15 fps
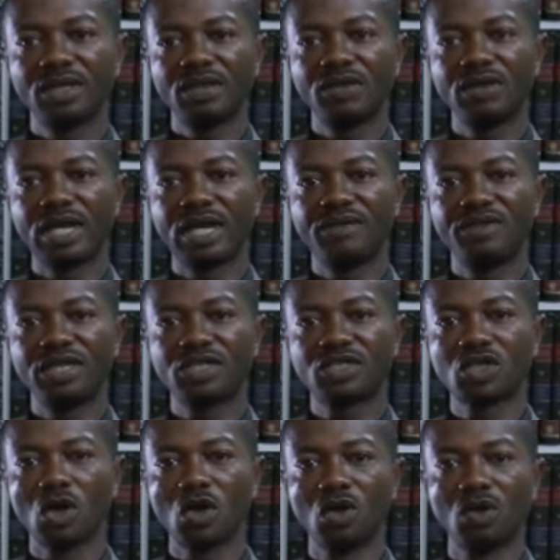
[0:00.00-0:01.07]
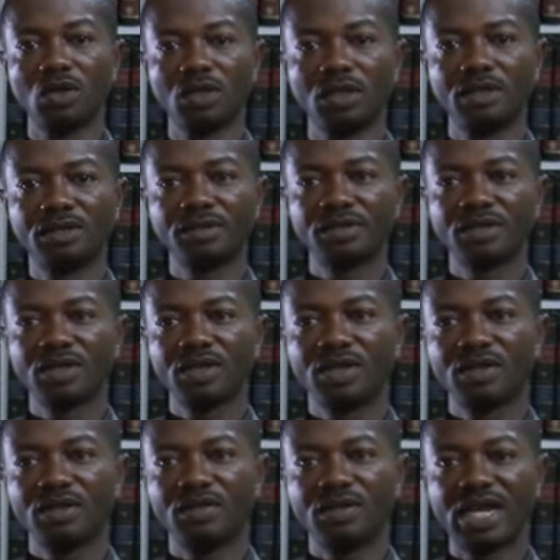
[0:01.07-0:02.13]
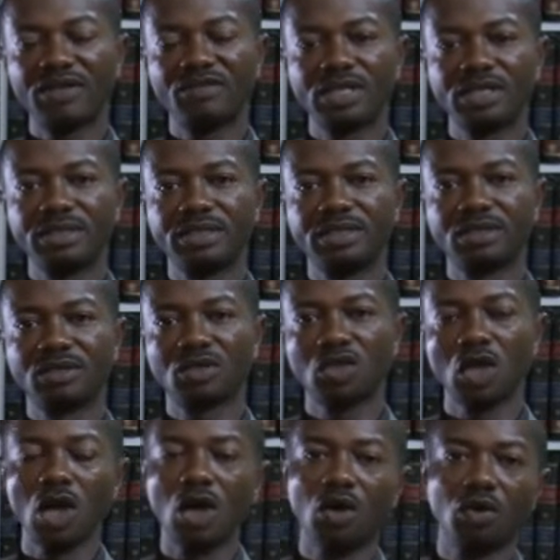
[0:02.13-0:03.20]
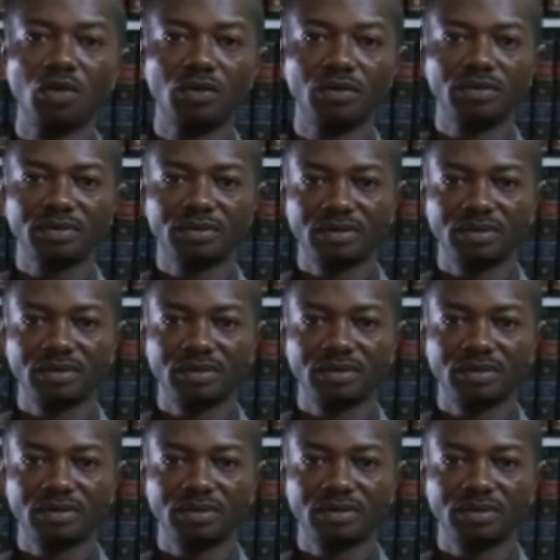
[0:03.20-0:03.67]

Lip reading: you have in soul, you have in go.